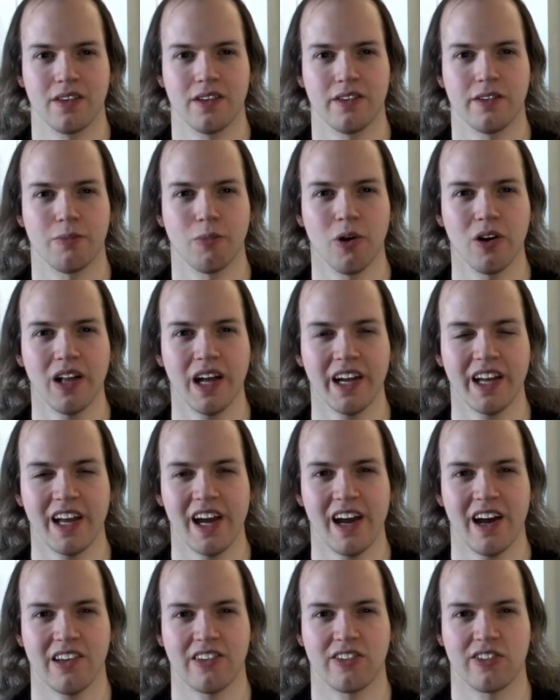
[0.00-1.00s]
It's more like
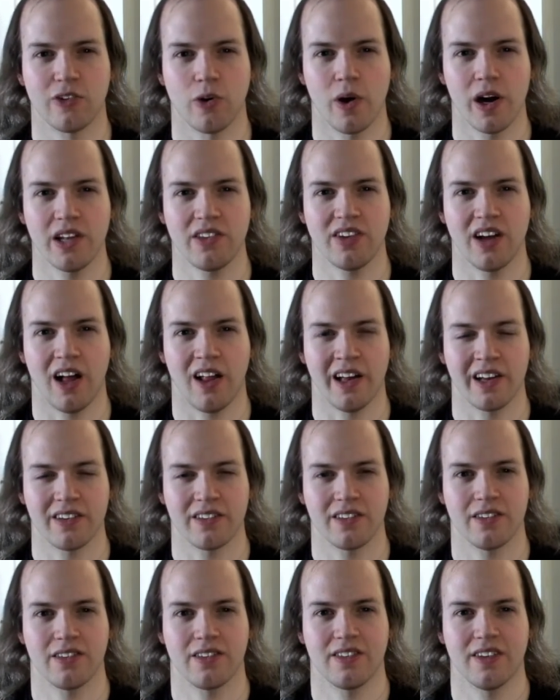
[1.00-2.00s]
a storytelling
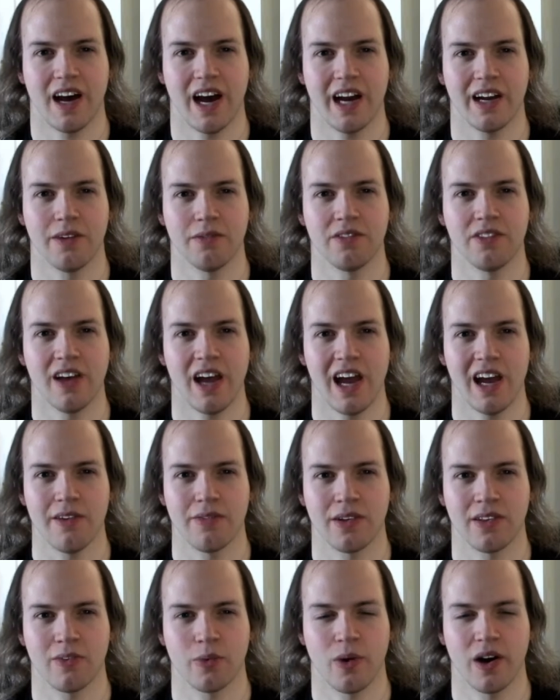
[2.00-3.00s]
side of
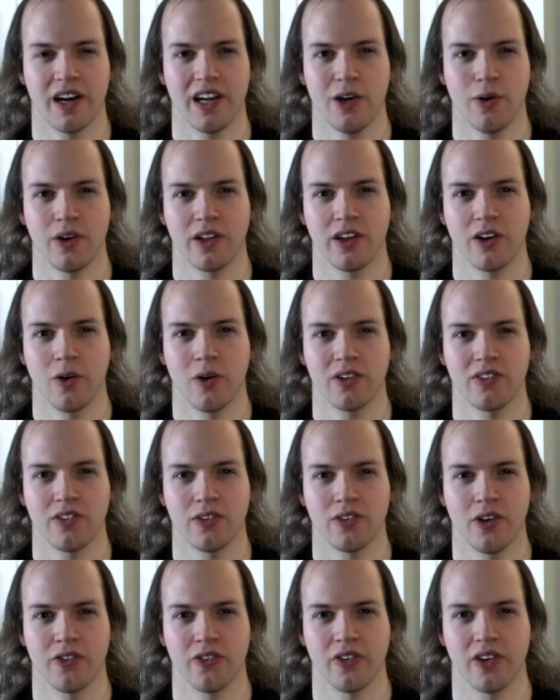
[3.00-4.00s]
Dave. It's where he would go into
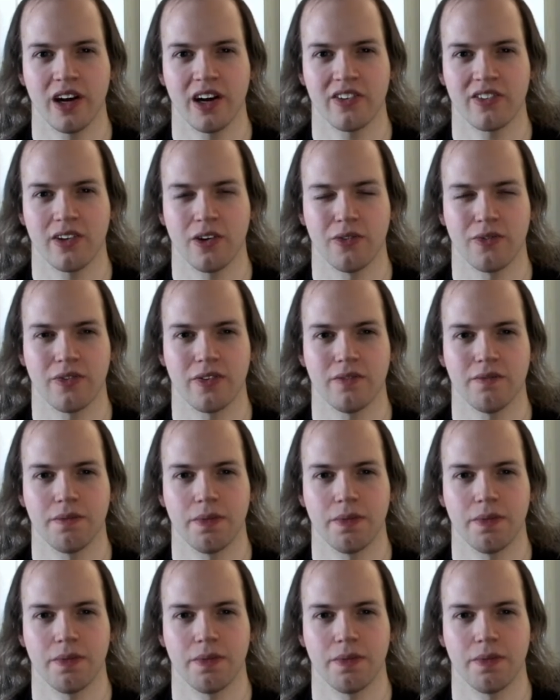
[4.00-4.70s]
those lyrics of